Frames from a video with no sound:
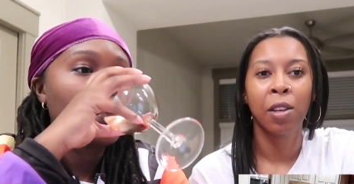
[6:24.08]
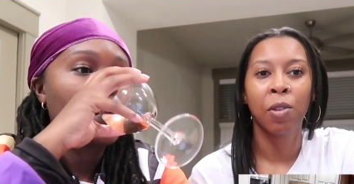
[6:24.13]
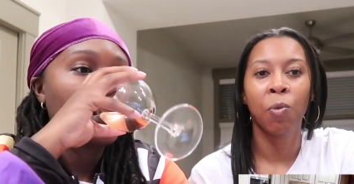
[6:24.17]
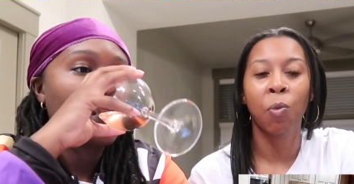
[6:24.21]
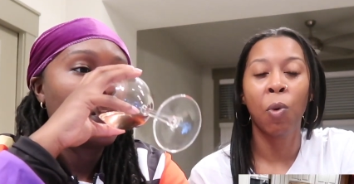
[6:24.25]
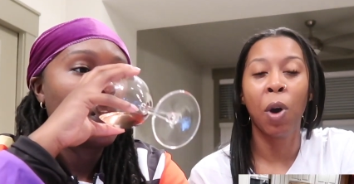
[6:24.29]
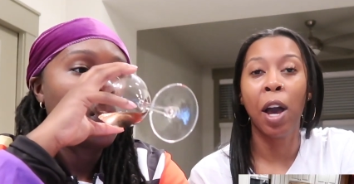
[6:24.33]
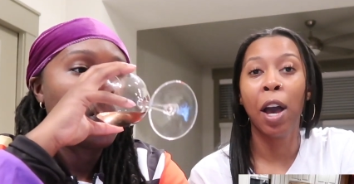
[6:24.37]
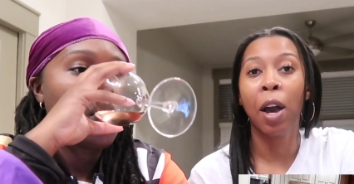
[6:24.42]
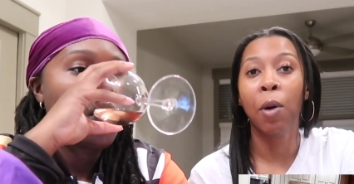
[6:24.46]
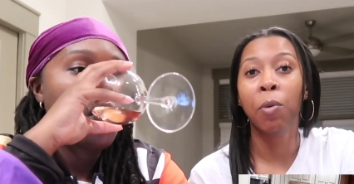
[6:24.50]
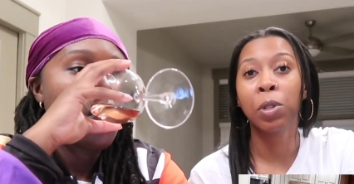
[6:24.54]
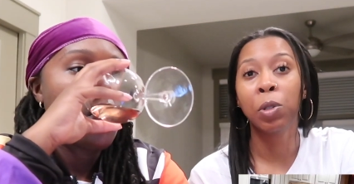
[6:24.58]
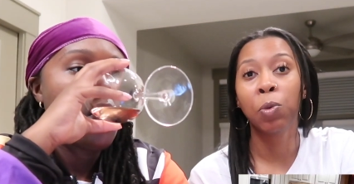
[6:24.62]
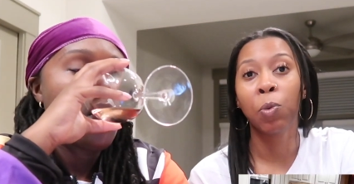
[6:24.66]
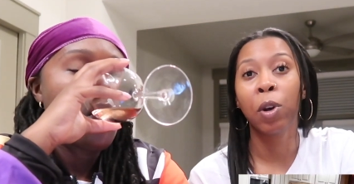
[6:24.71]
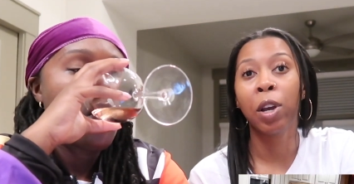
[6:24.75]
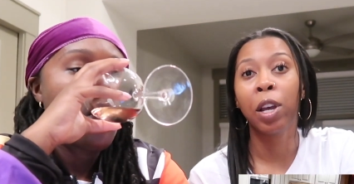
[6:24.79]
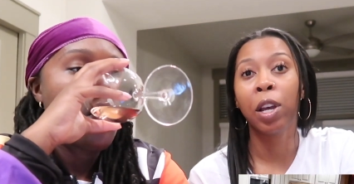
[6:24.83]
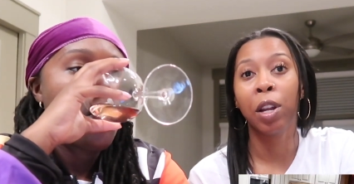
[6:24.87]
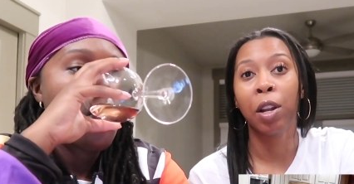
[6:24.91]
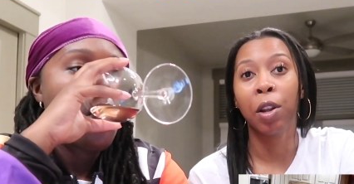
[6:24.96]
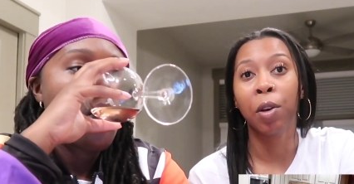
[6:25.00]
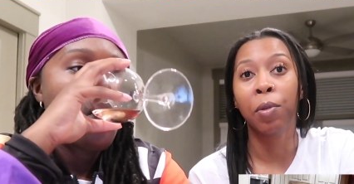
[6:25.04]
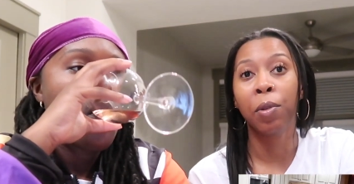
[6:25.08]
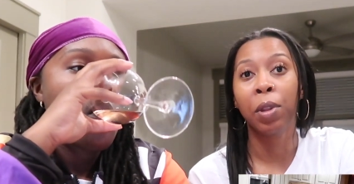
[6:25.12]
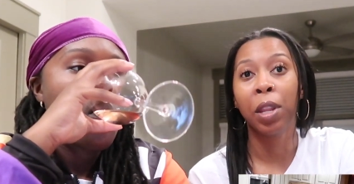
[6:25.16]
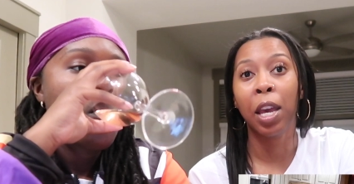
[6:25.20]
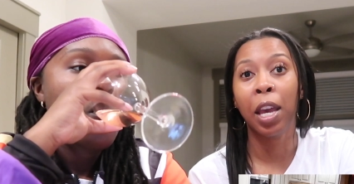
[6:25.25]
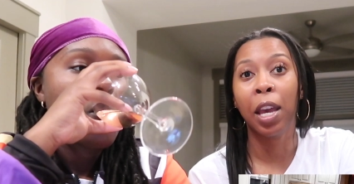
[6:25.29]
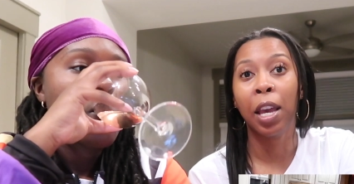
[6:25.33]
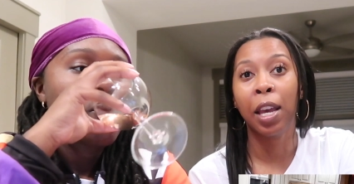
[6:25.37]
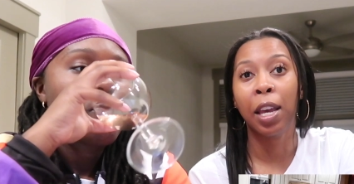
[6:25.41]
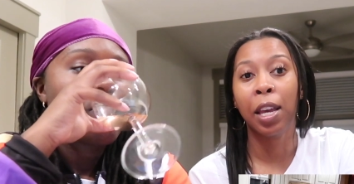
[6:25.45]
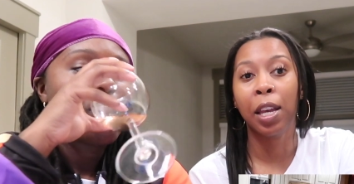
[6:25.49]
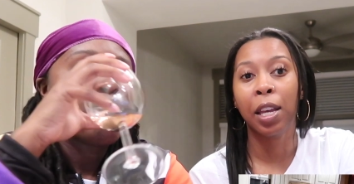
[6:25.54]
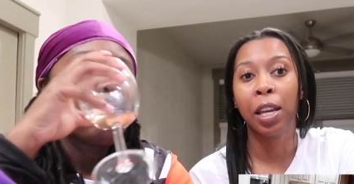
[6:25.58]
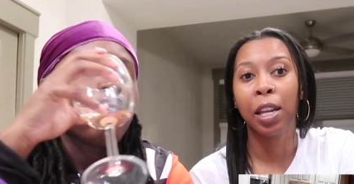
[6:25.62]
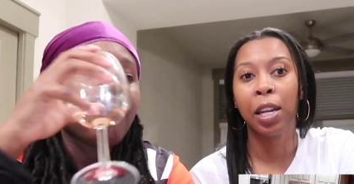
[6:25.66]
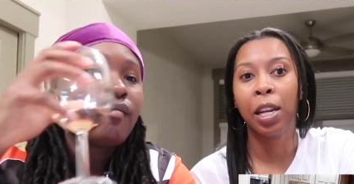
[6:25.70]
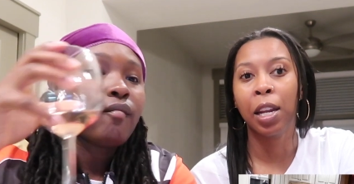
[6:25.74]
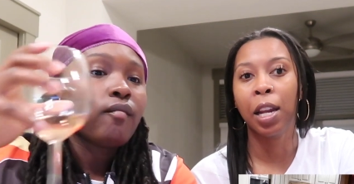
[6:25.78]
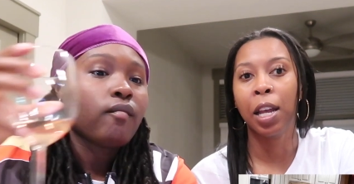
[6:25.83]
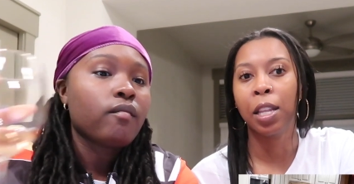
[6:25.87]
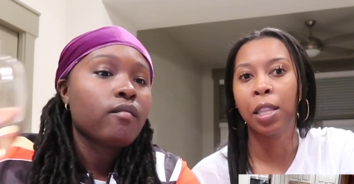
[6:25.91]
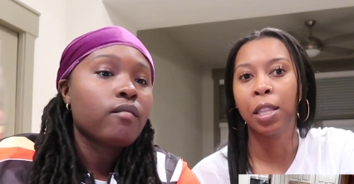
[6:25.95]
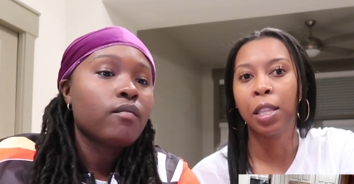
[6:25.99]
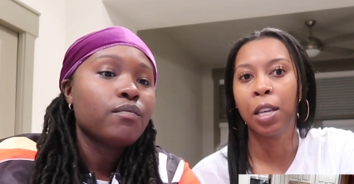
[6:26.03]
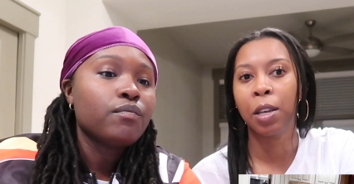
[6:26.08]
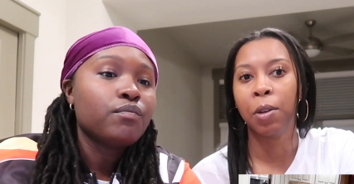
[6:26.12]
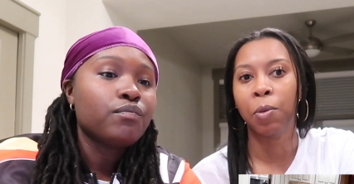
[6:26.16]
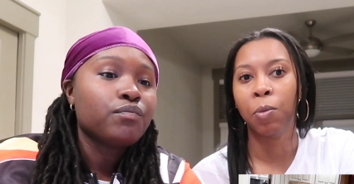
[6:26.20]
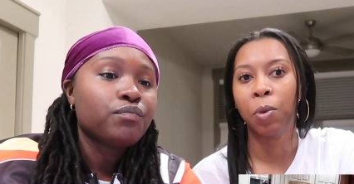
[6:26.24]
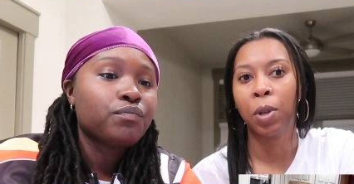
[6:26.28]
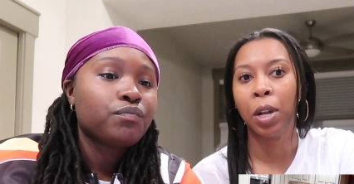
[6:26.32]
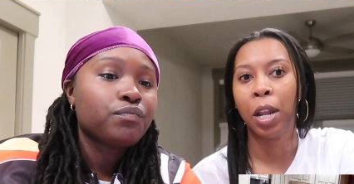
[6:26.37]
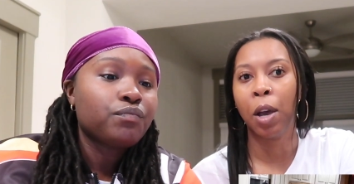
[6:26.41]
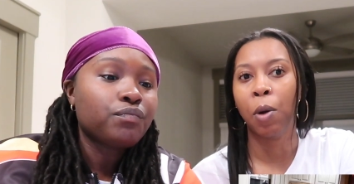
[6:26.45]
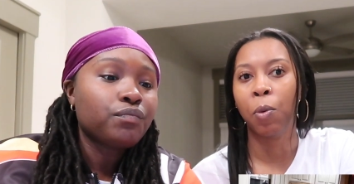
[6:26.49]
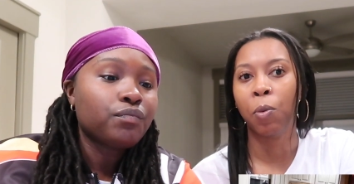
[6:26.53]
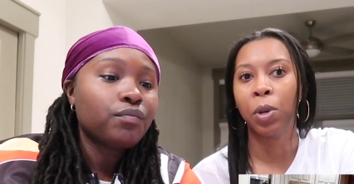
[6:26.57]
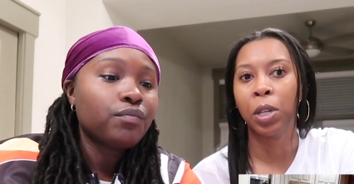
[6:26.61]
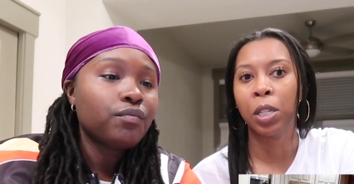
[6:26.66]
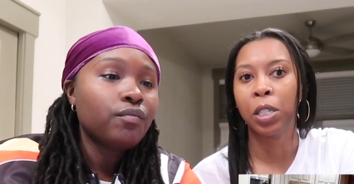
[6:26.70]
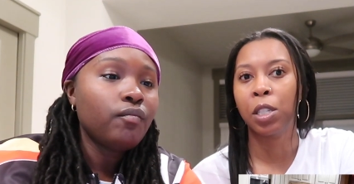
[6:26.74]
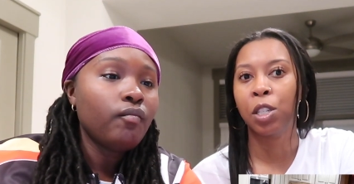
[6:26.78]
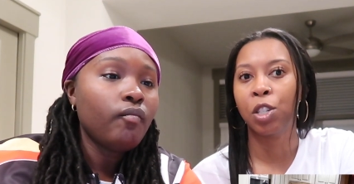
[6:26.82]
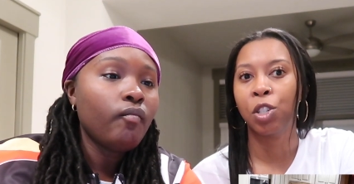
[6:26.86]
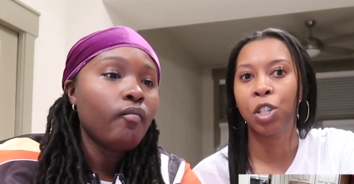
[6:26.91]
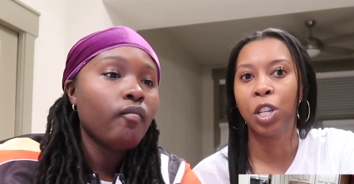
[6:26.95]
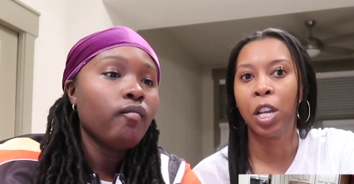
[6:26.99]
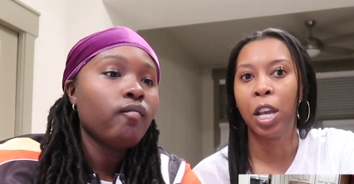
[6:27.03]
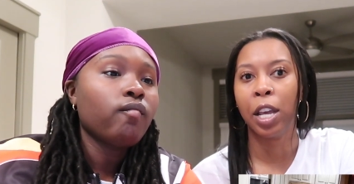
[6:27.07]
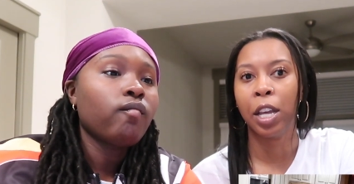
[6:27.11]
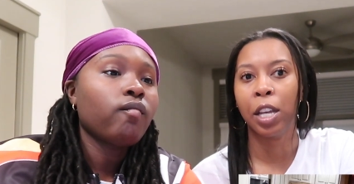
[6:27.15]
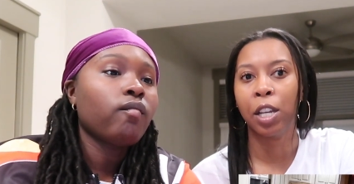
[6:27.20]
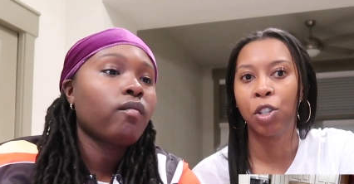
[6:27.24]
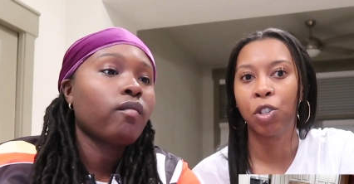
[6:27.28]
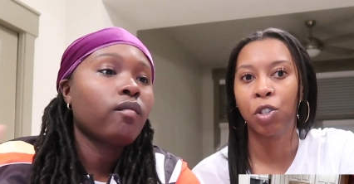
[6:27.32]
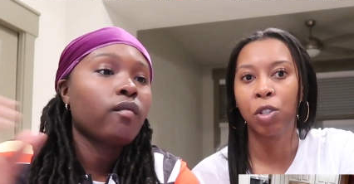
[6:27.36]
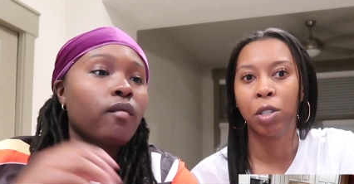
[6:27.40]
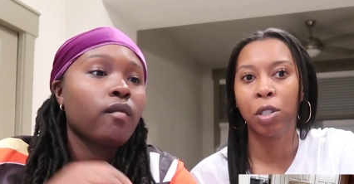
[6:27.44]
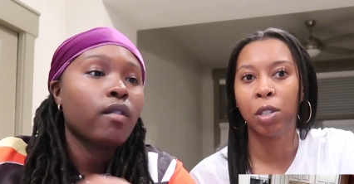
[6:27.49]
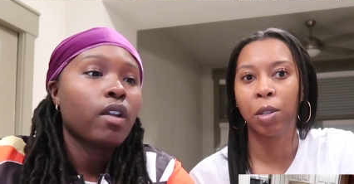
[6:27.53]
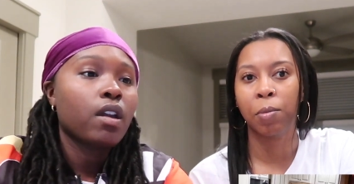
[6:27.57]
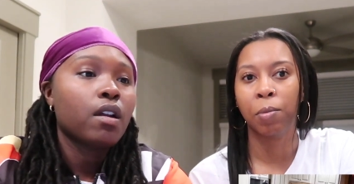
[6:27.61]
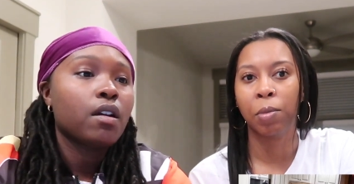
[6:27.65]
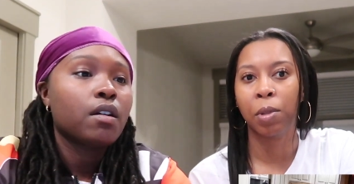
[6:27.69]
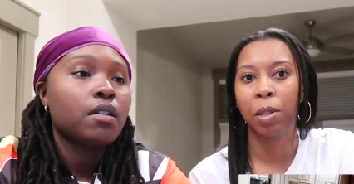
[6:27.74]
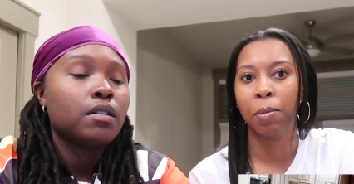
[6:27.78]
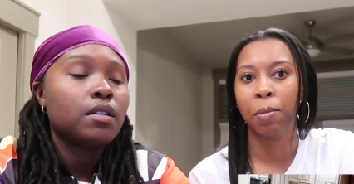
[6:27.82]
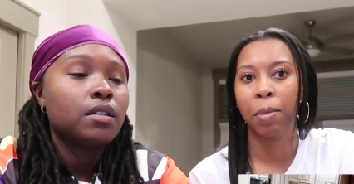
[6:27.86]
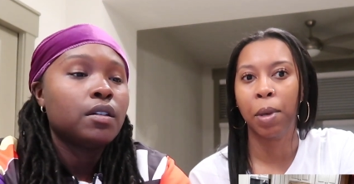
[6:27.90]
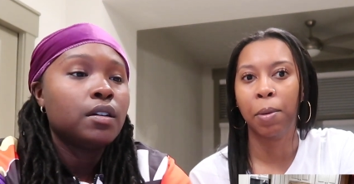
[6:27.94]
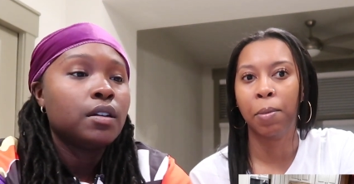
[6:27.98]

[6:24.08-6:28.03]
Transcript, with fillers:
Speaker 1: Well, I was working on that, and then I think when I went to change or something,